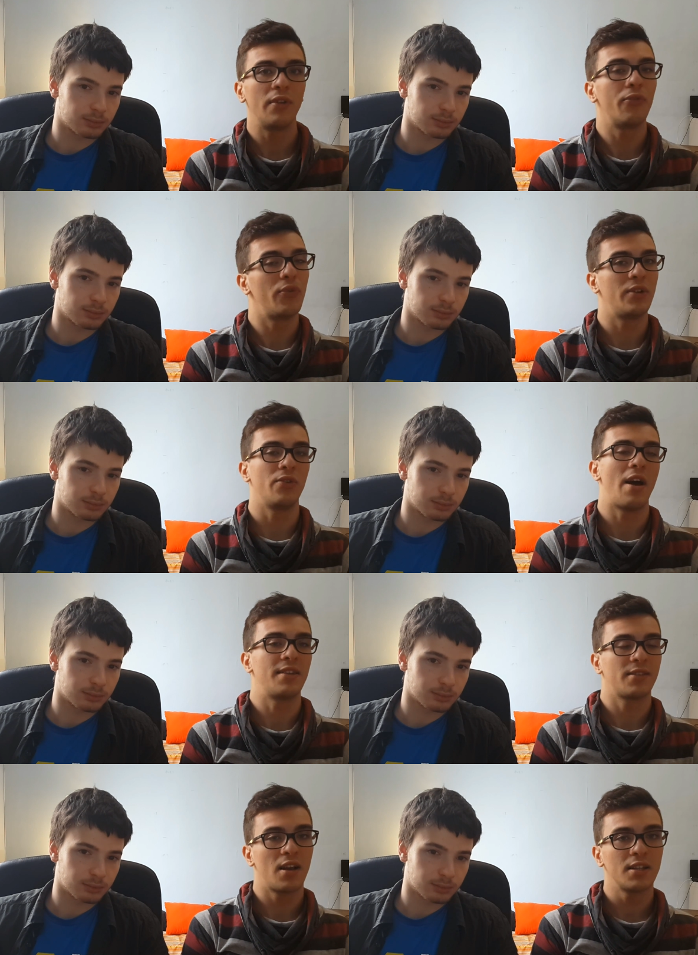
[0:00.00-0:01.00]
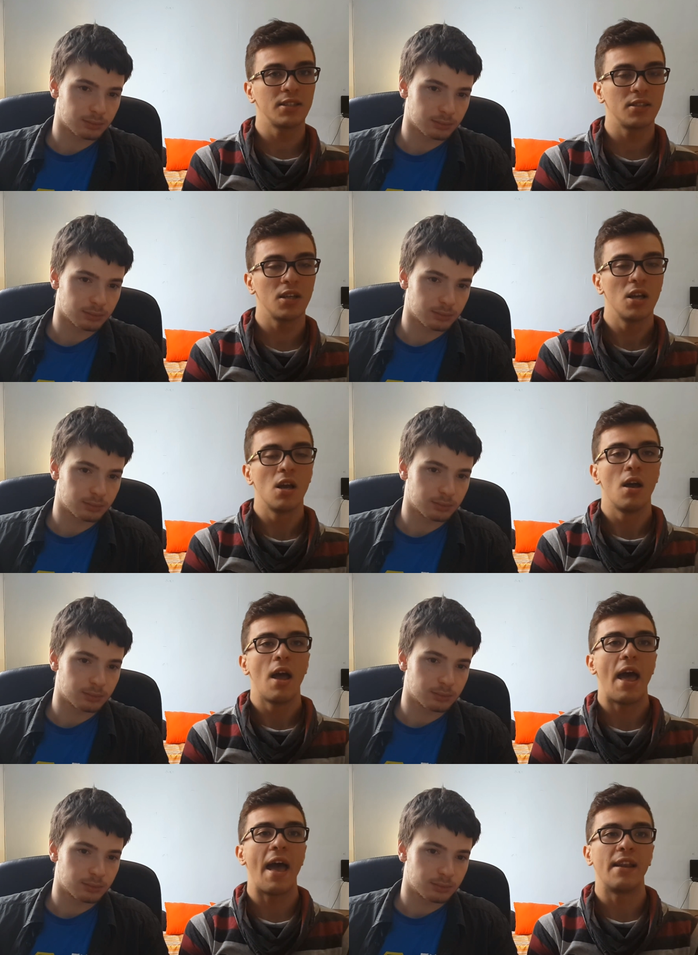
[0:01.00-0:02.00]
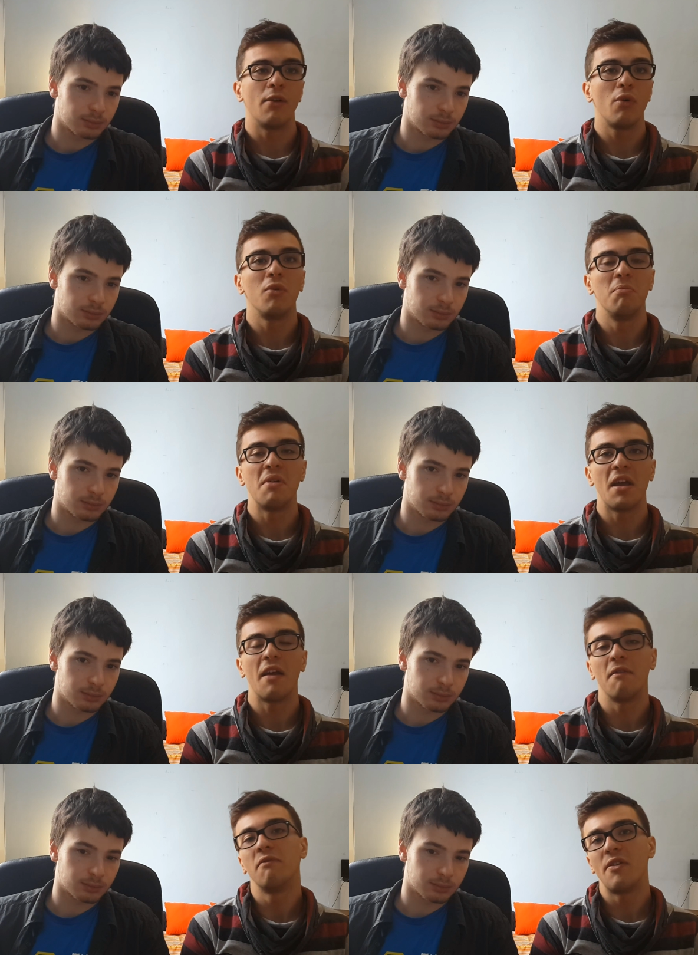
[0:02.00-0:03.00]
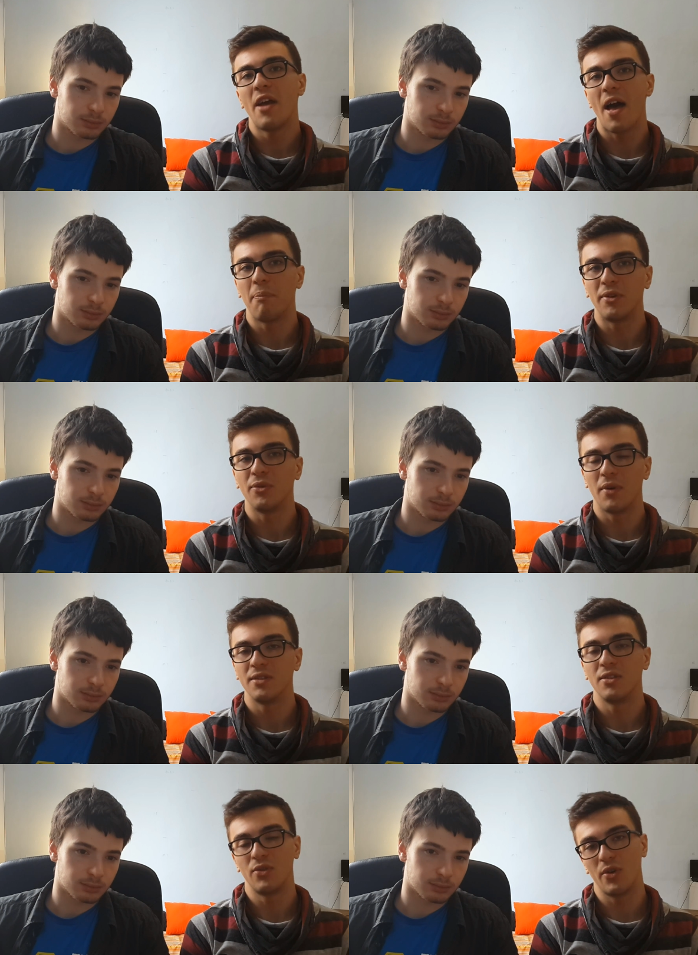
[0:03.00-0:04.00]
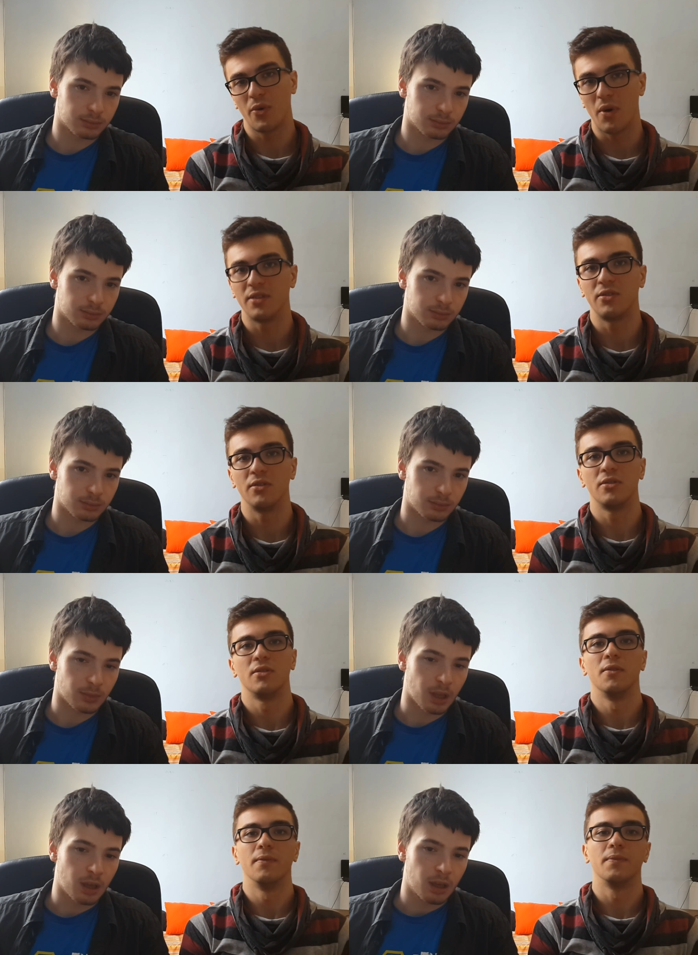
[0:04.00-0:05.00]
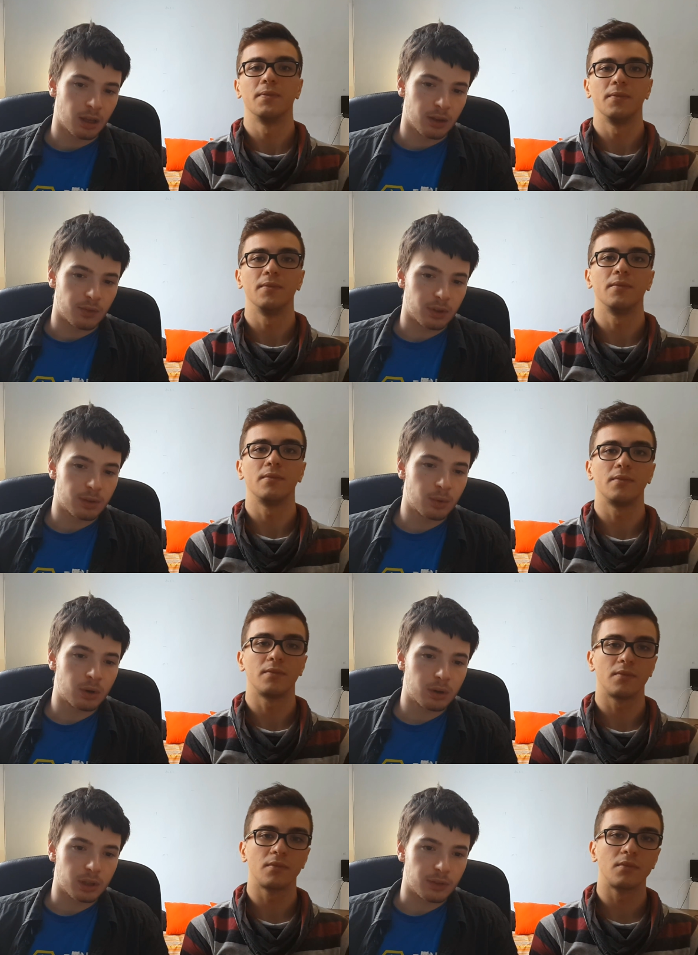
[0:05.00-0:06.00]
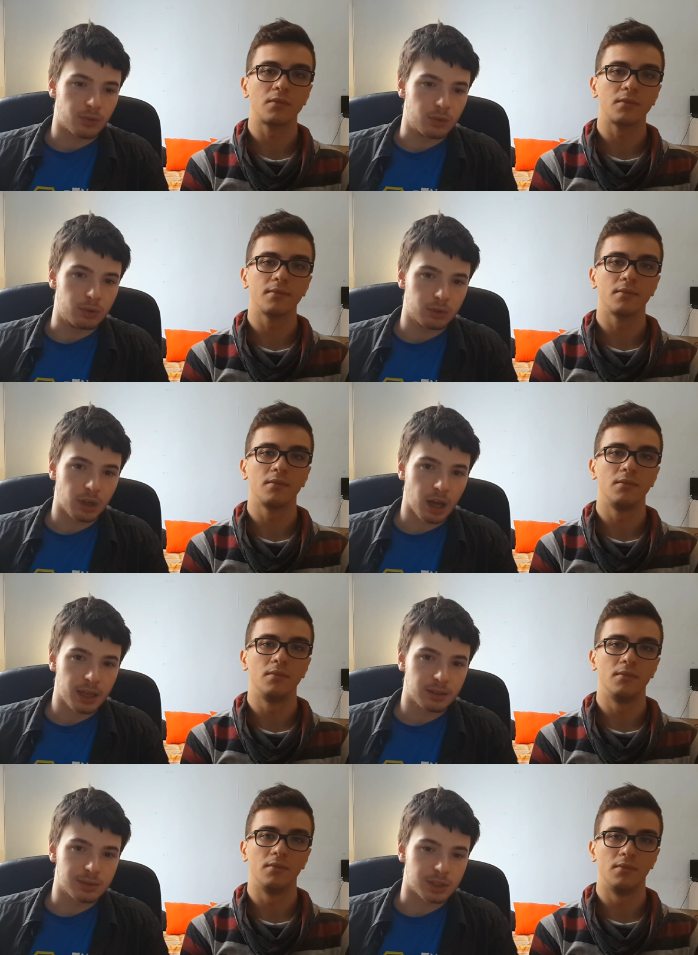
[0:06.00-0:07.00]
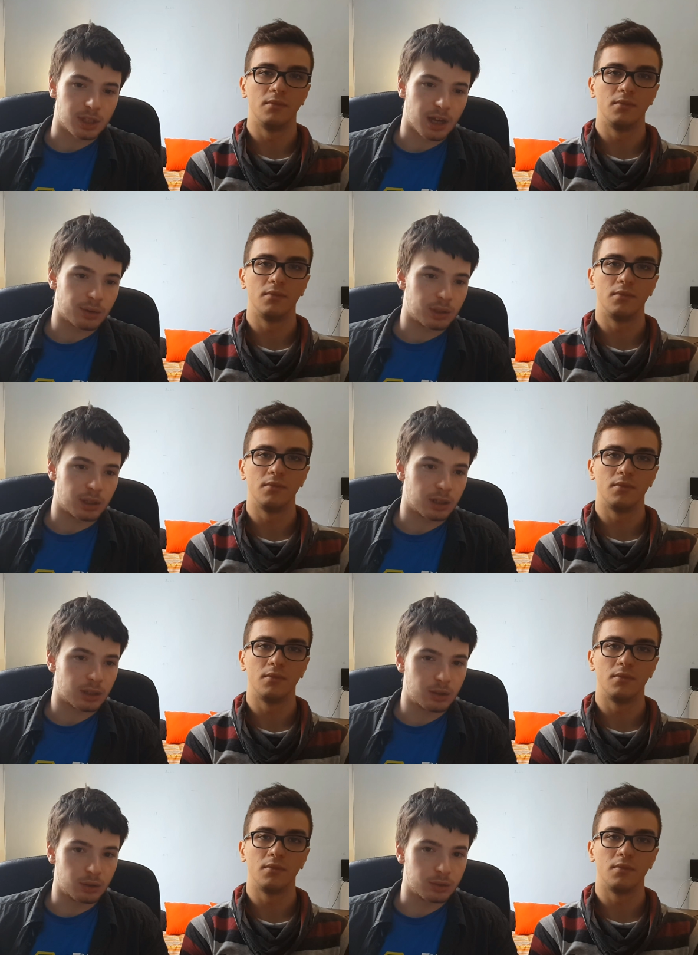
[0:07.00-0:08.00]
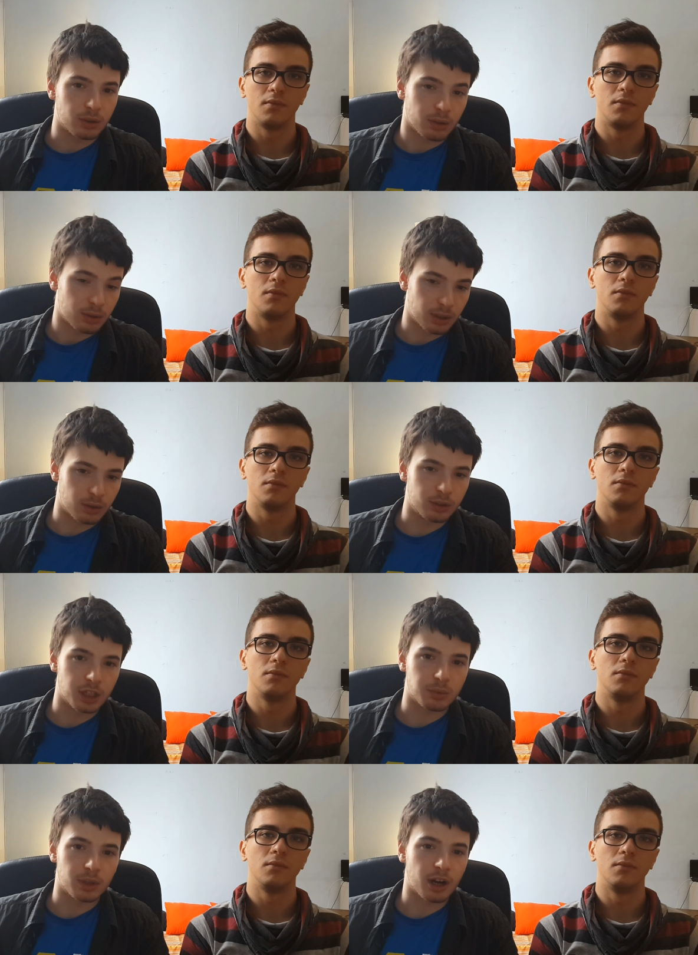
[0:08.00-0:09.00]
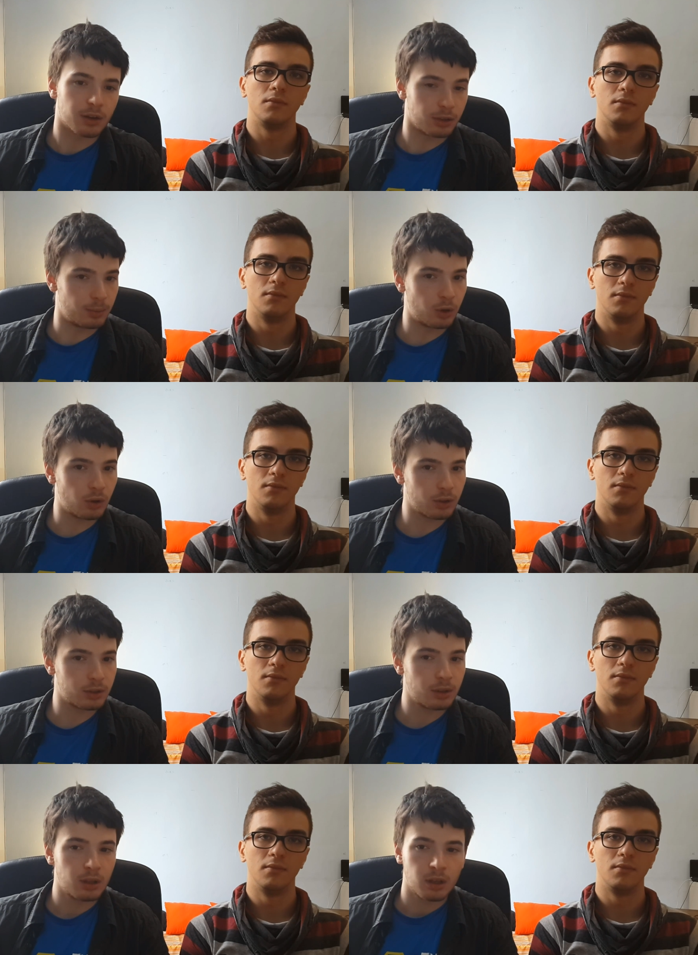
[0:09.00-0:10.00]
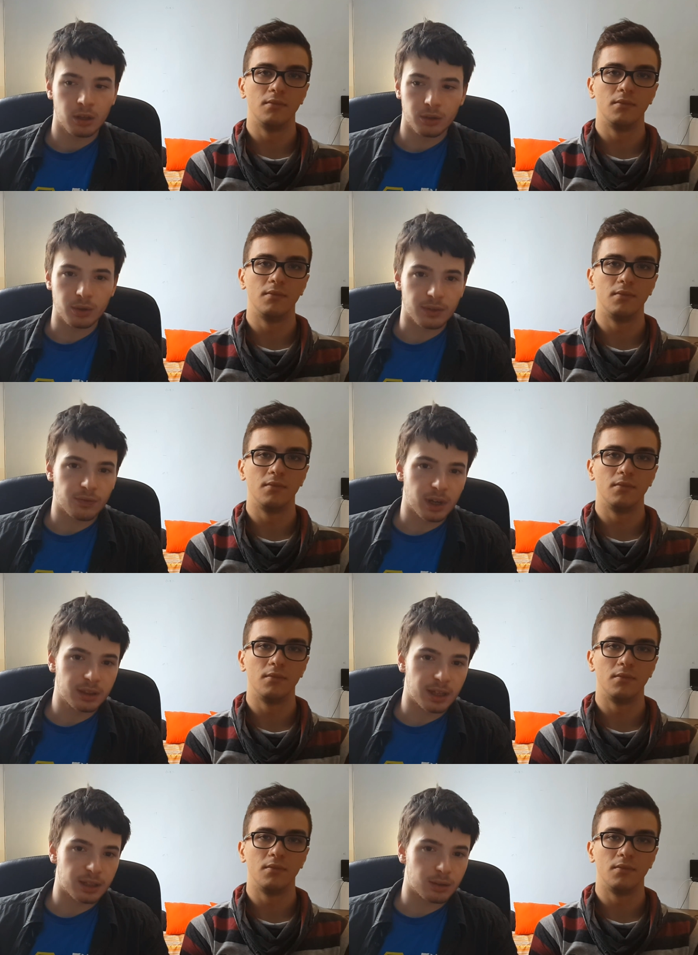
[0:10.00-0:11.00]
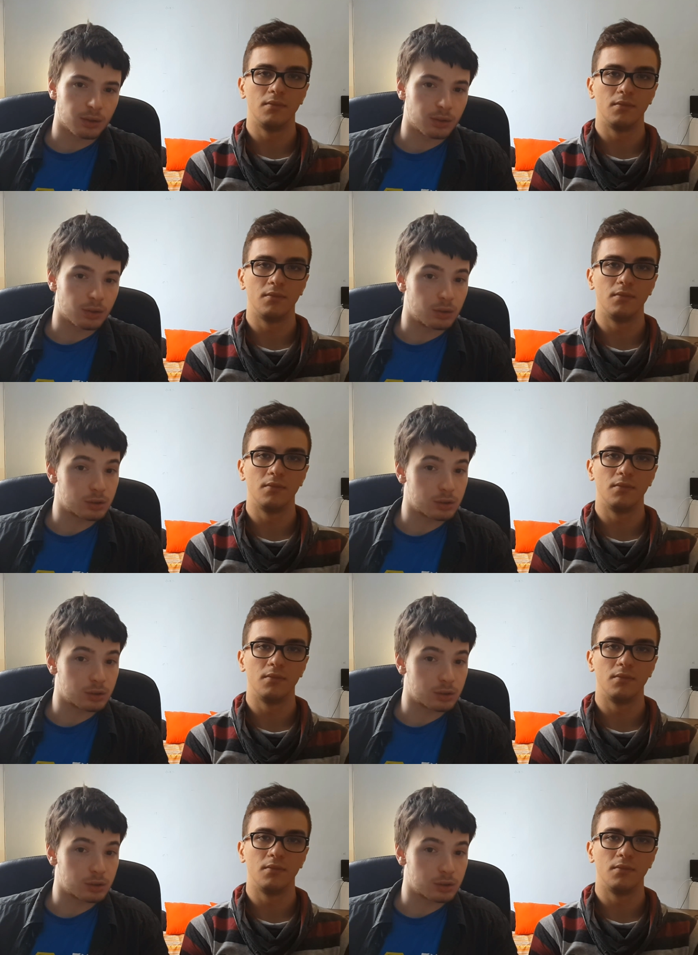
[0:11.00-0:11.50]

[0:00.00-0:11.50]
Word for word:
Speaker 1: feel free to ask us, and we will be very happy to answer to your questions.
Speaker 2: Furthermore, if you would like to see our code, the code that we run on the board, you can find that on the